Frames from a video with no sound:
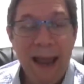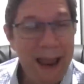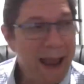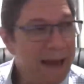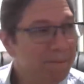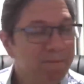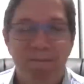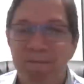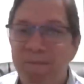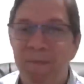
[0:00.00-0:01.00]
And
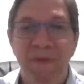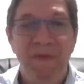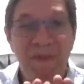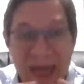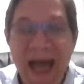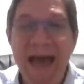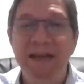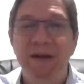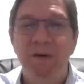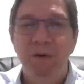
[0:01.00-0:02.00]

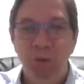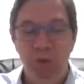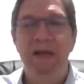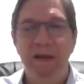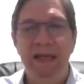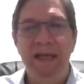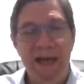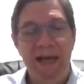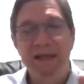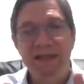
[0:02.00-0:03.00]
that really
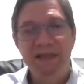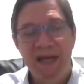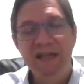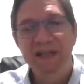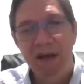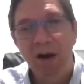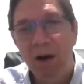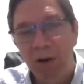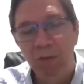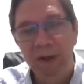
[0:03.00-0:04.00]
kind of says it
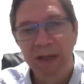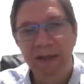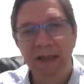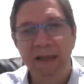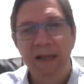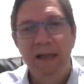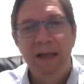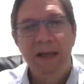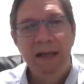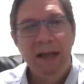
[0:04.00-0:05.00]
all, Randy.
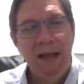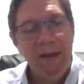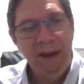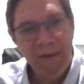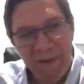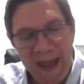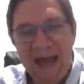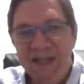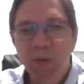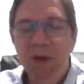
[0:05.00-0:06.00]
And wow.
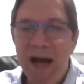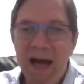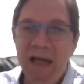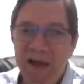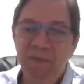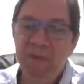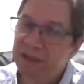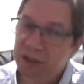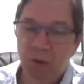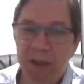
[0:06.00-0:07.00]
that's
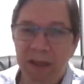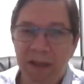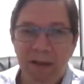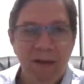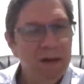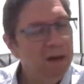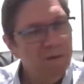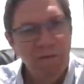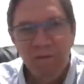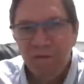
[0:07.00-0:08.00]
do
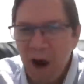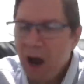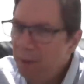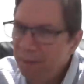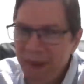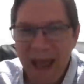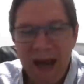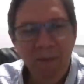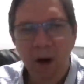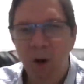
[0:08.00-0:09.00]
from
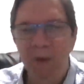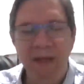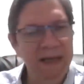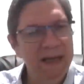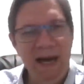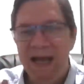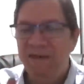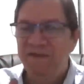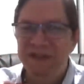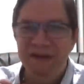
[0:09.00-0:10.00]
that moment, and I
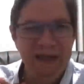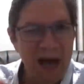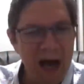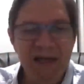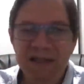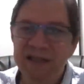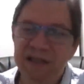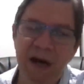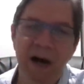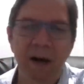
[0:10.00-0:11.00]
have not
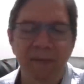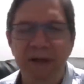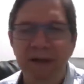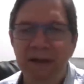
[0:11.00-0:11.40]
stopped.